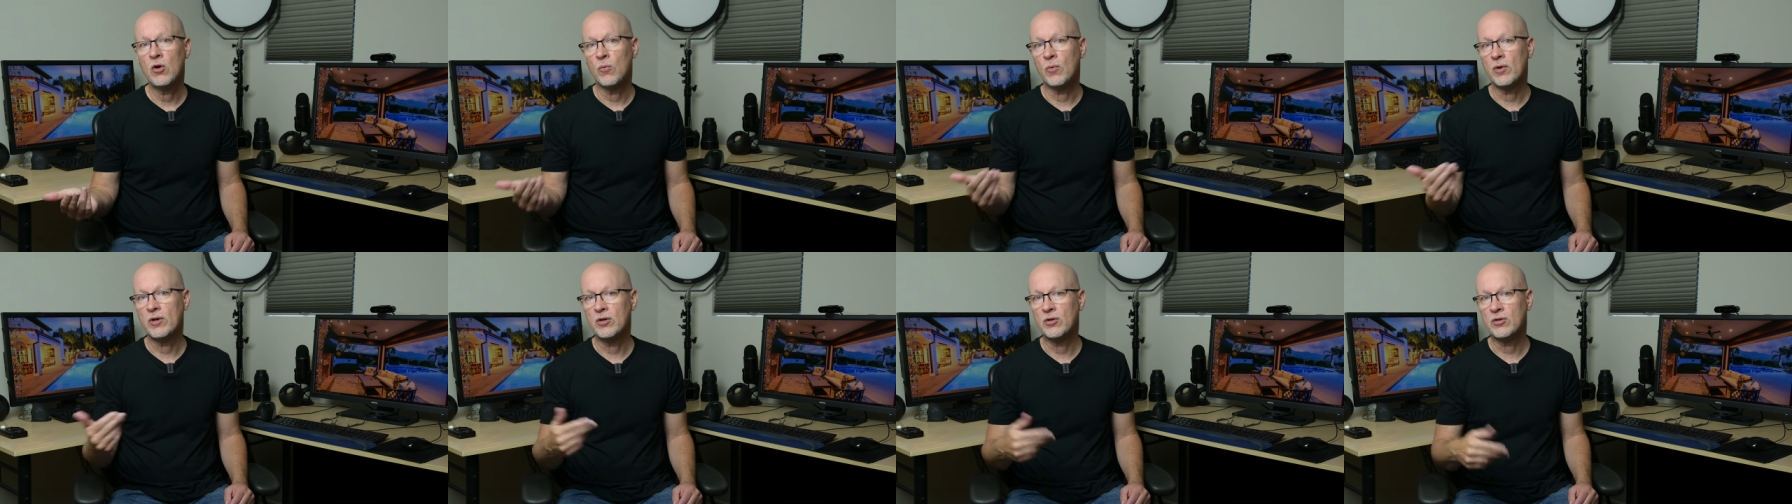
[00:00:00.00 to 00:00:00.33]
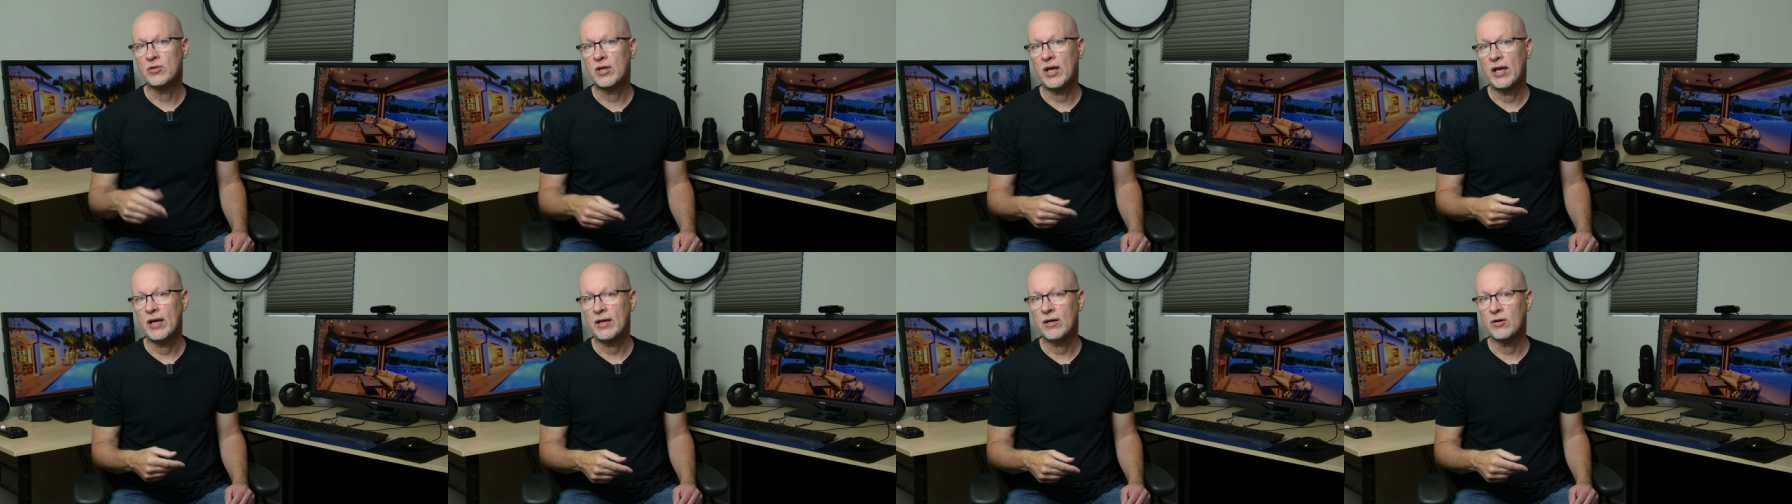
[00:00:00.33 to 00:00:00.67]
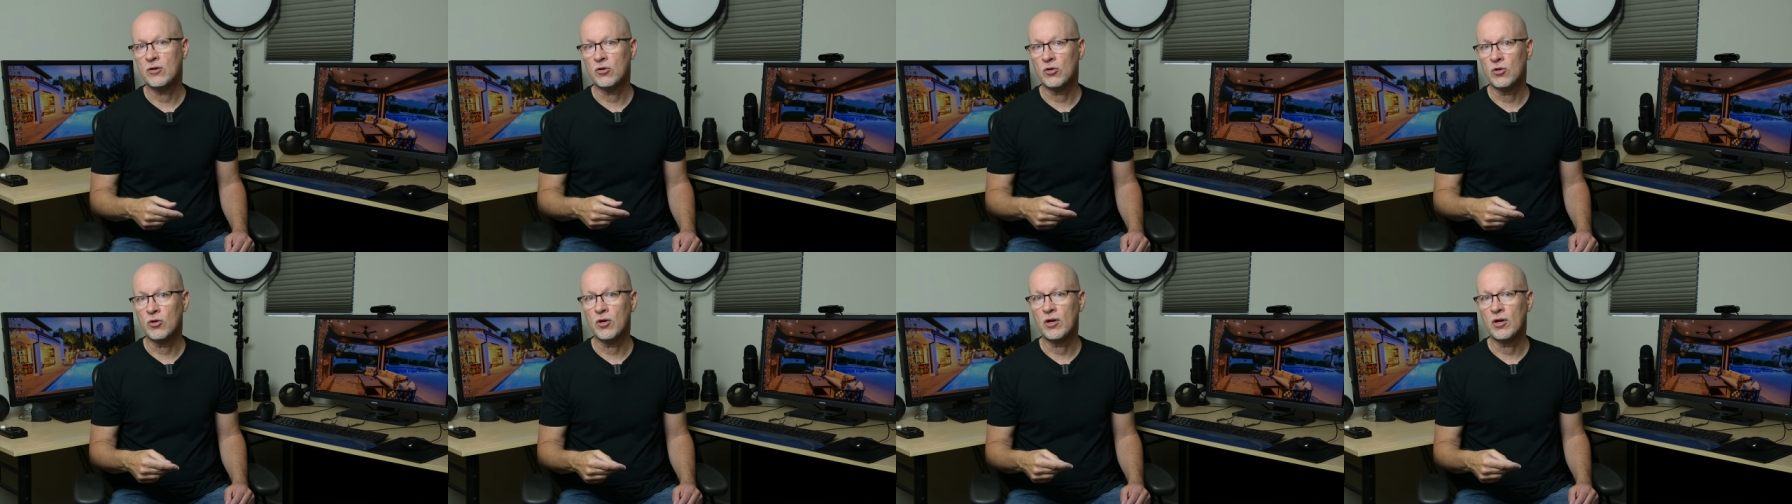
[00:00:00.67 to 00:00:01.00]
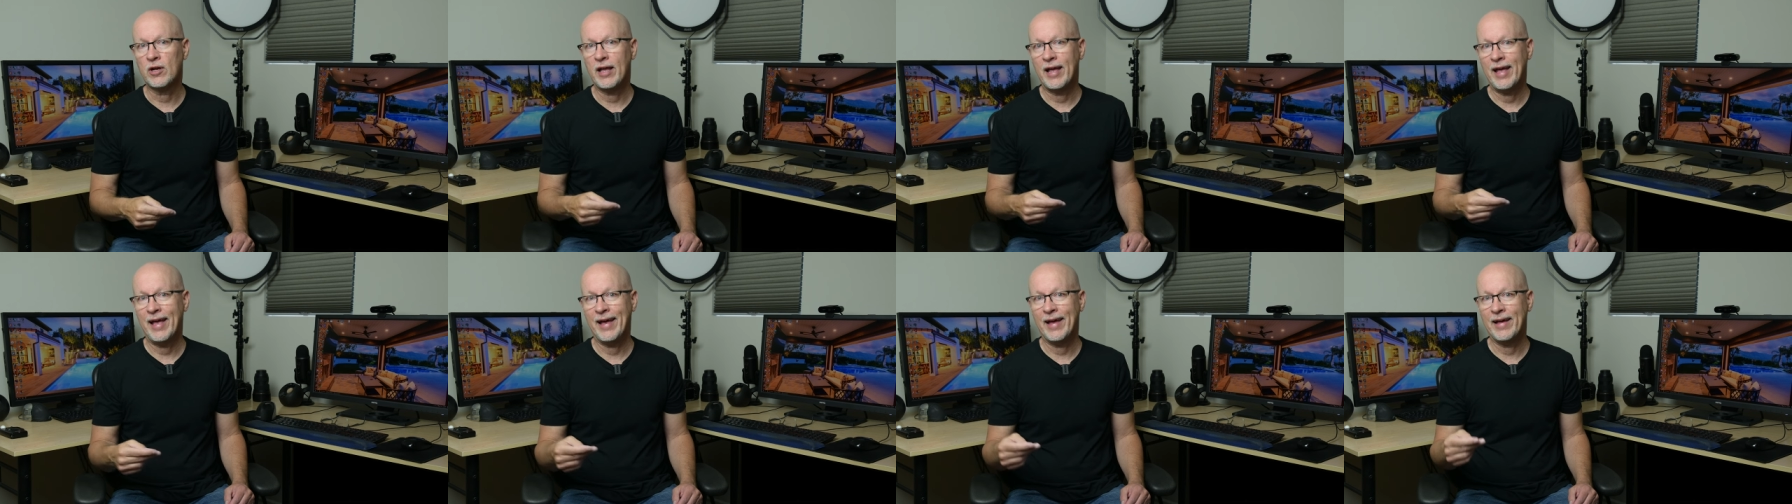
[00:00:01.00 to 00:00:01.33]
when you're taking a
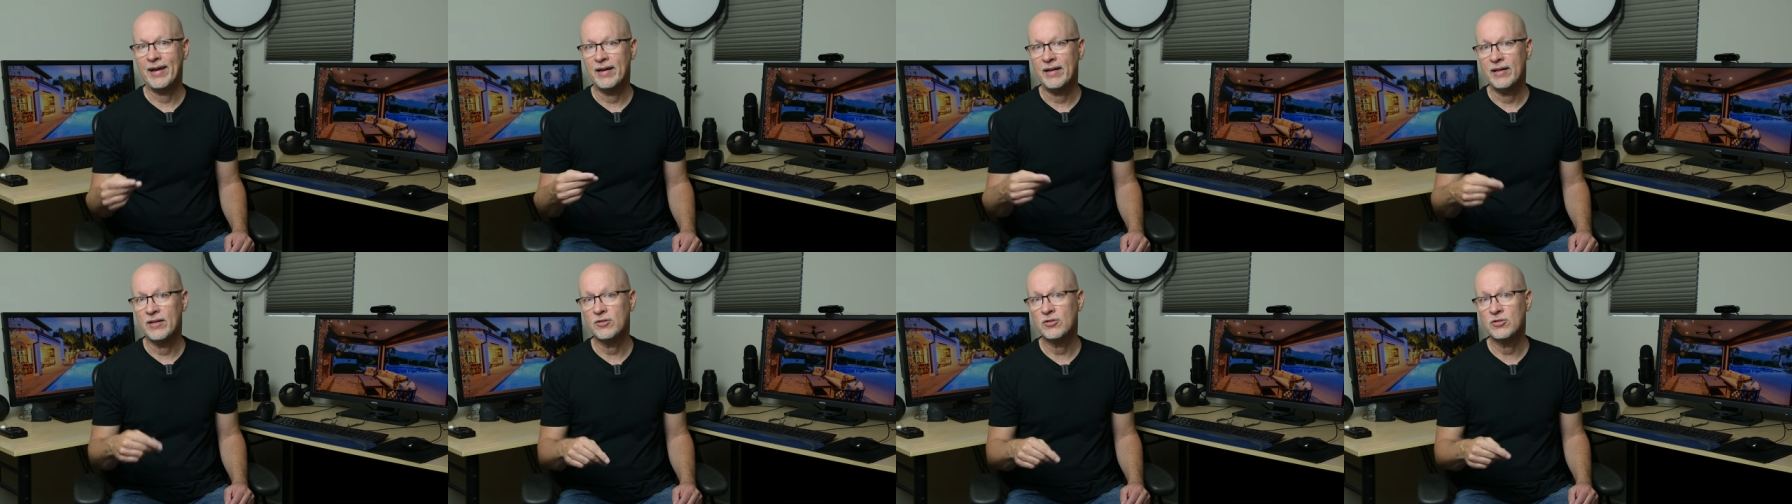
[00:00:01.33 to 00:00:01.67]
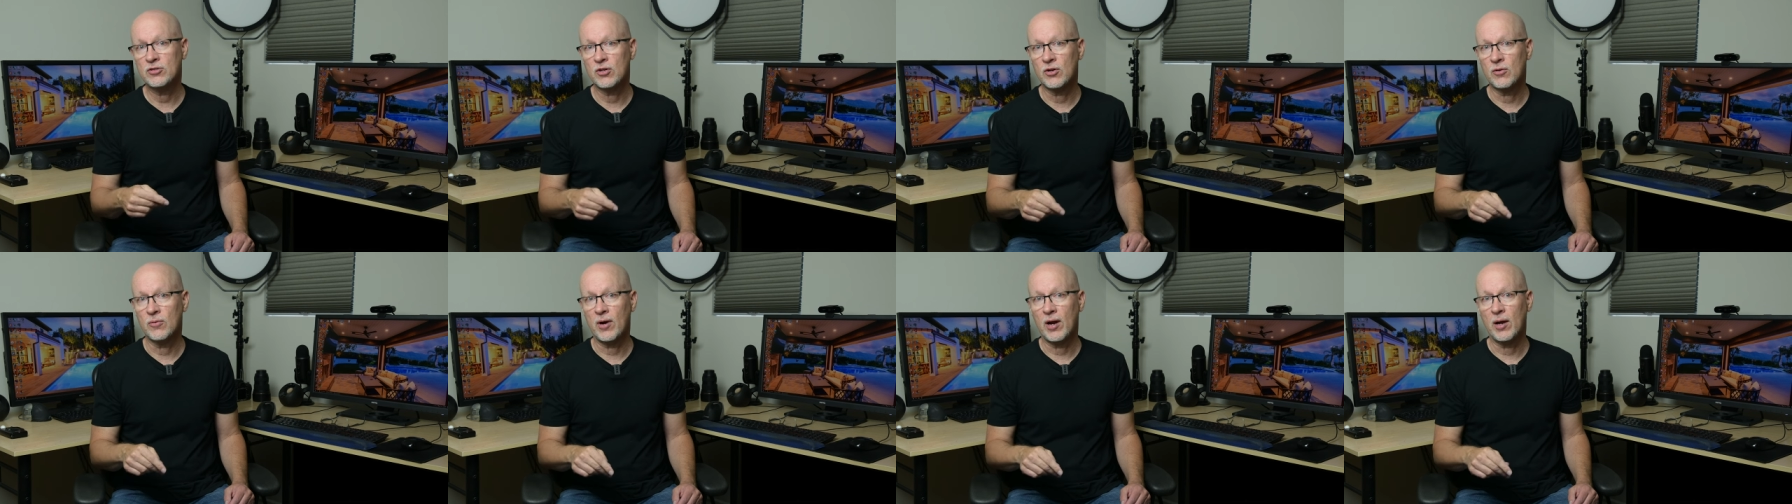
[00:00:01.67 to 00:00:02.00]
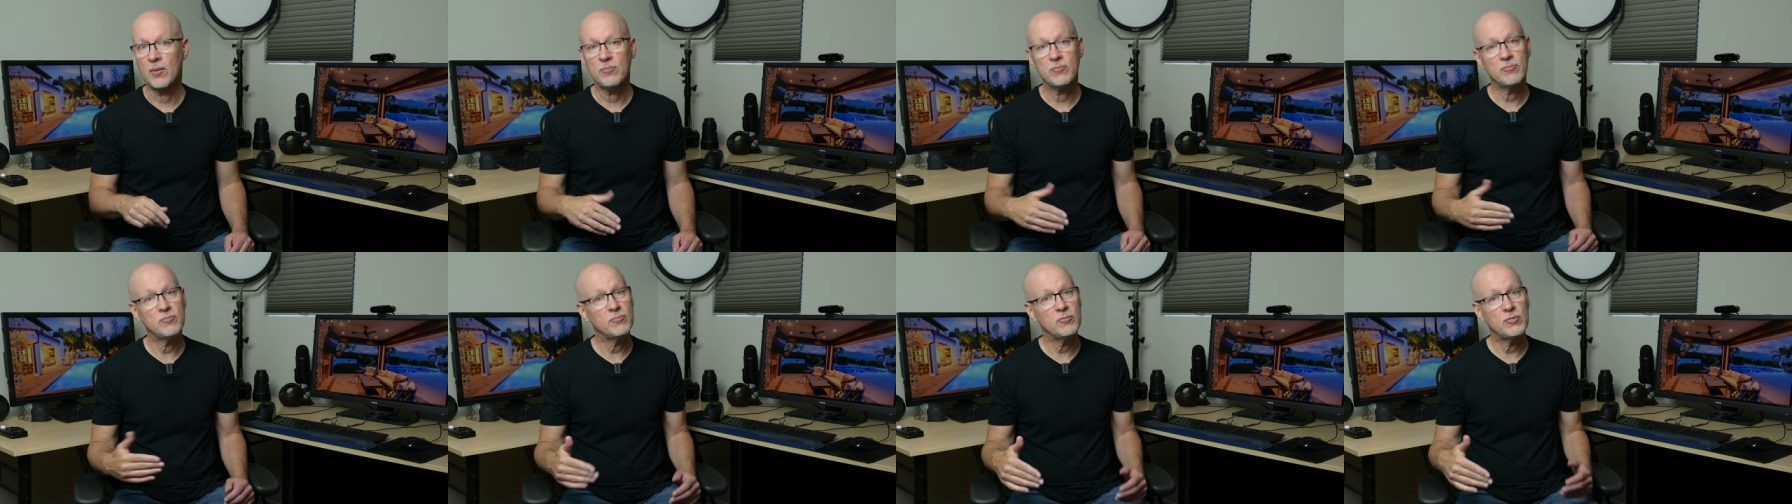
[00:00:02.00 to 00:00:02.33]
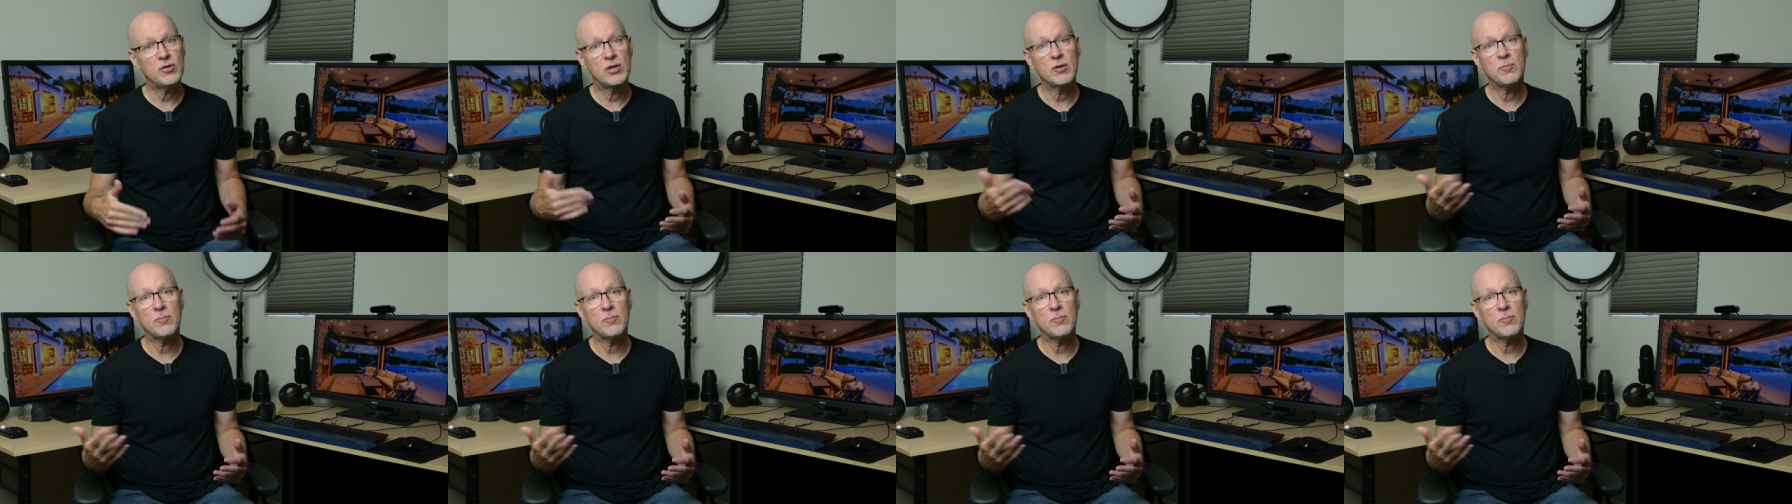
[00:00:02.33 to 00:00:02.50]
look at Instagram